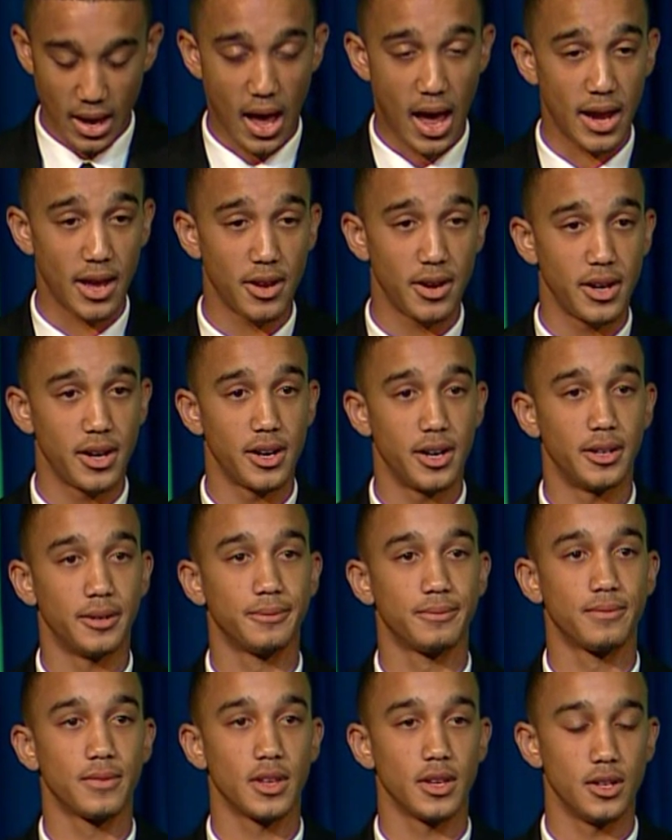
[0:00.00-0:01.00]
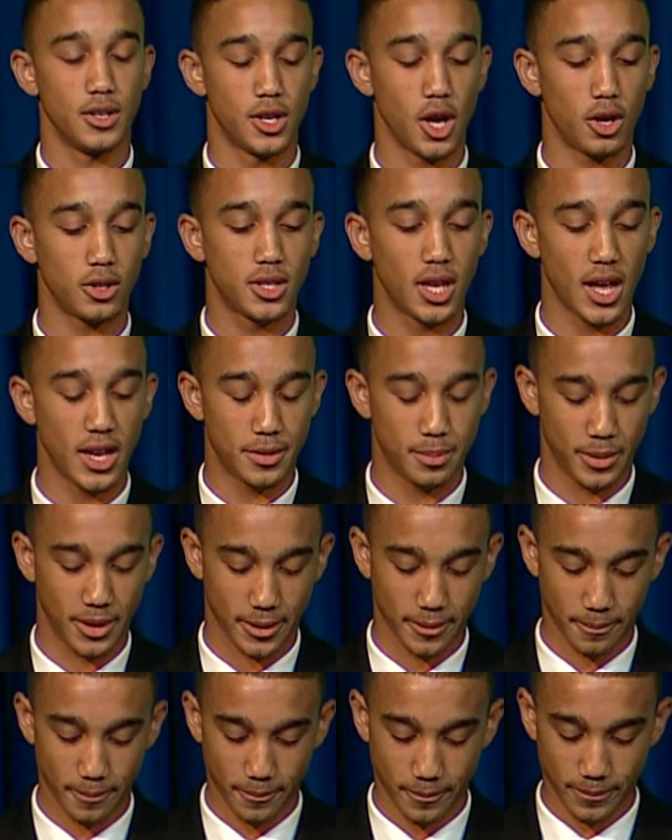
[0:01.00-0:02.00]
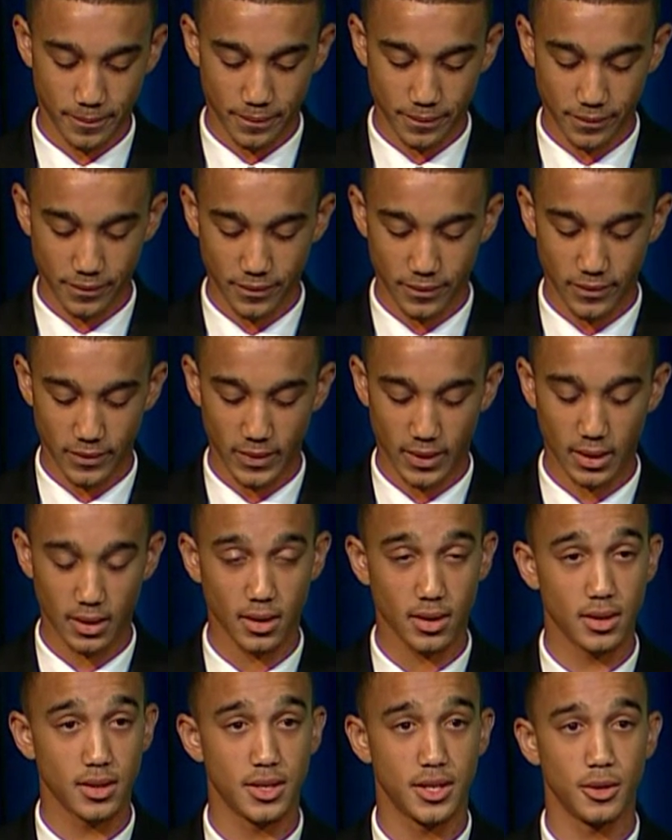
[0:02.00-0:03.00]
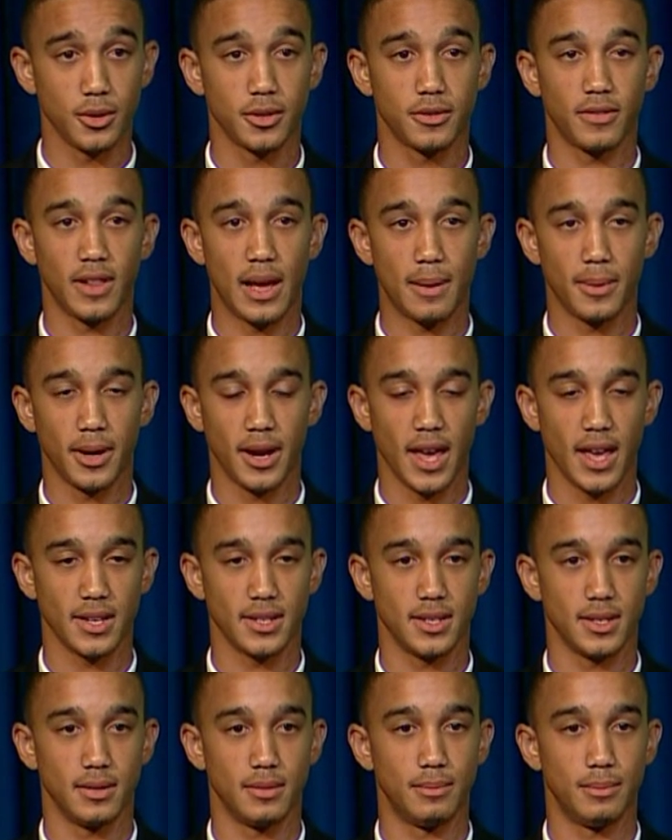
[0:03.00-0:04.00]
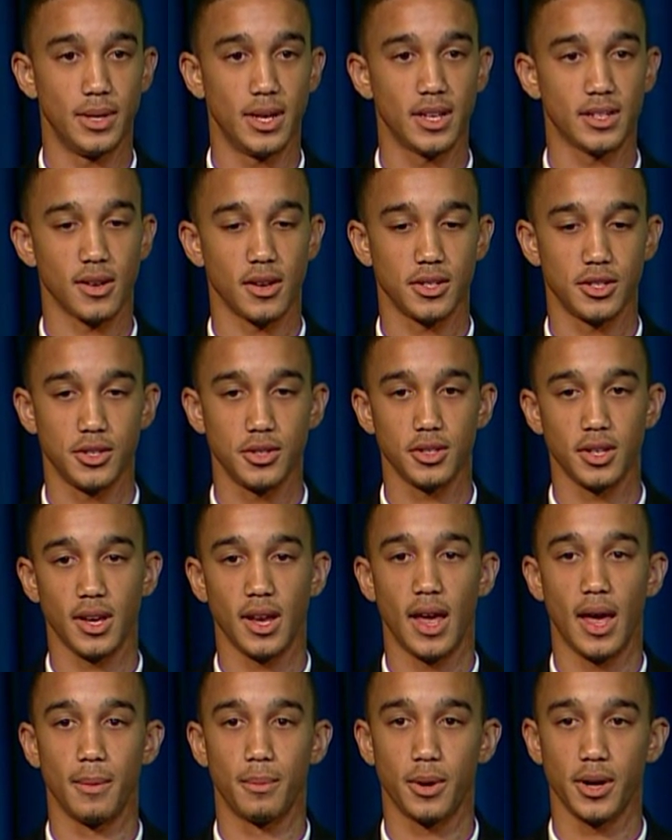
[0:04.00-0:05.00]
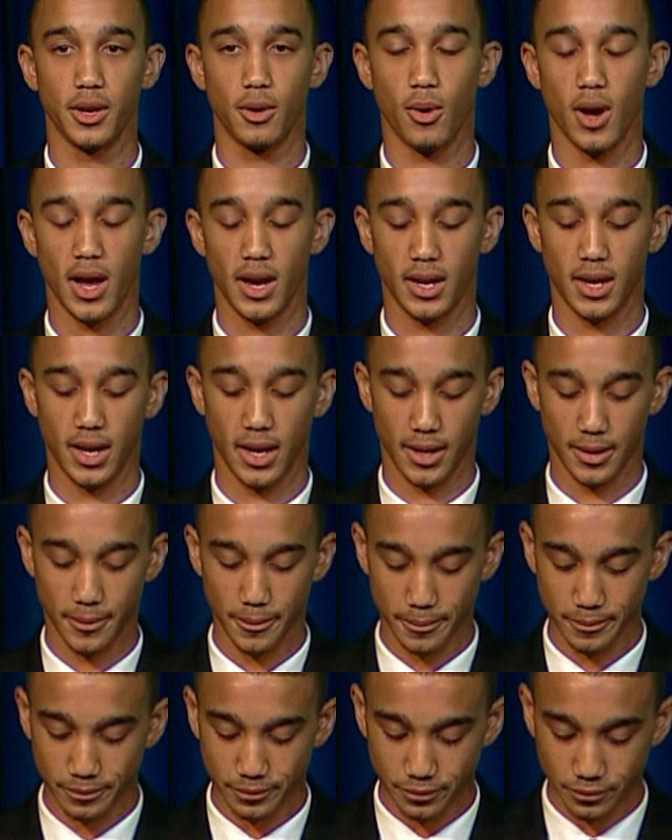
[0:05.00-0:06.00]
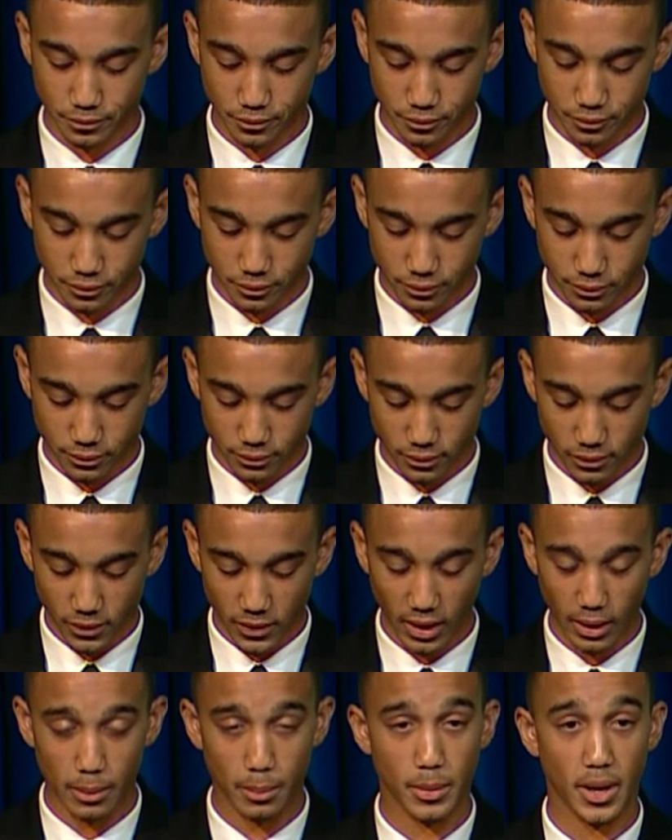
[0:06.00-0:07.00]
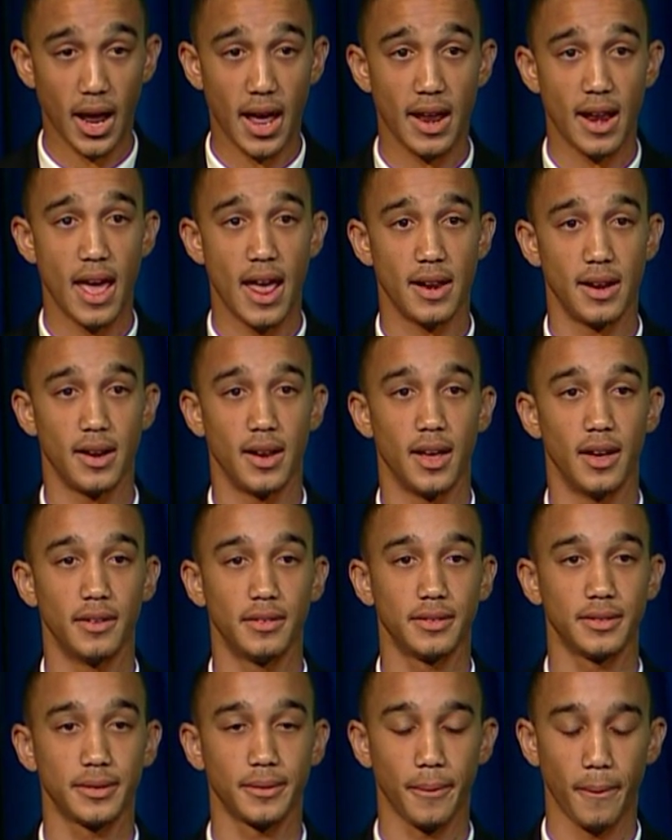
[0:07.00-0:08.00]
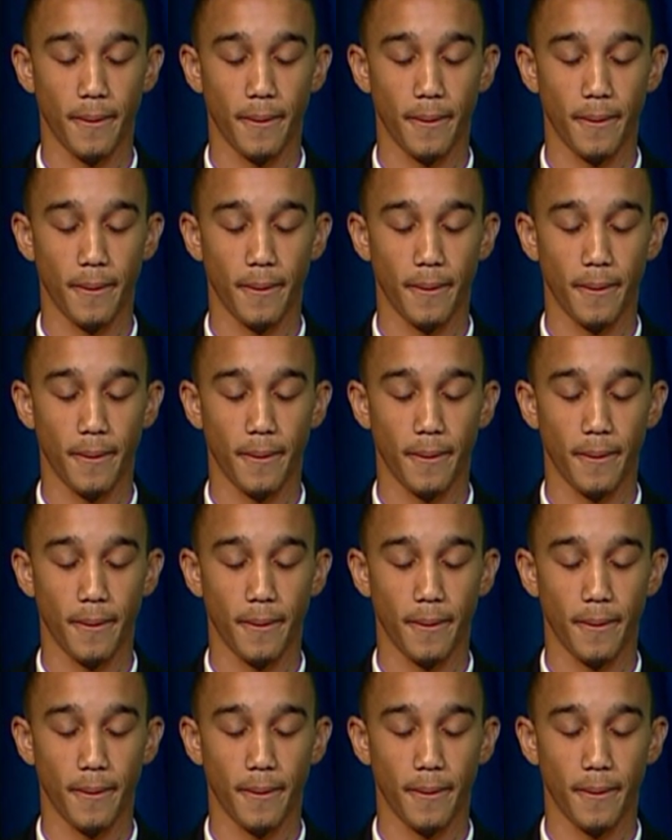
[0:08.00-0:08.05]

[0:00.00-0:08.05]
I yelled at her, "Don't touch me." She was flabbergasted because I was usually a pretty quiet kid. But I had had enough.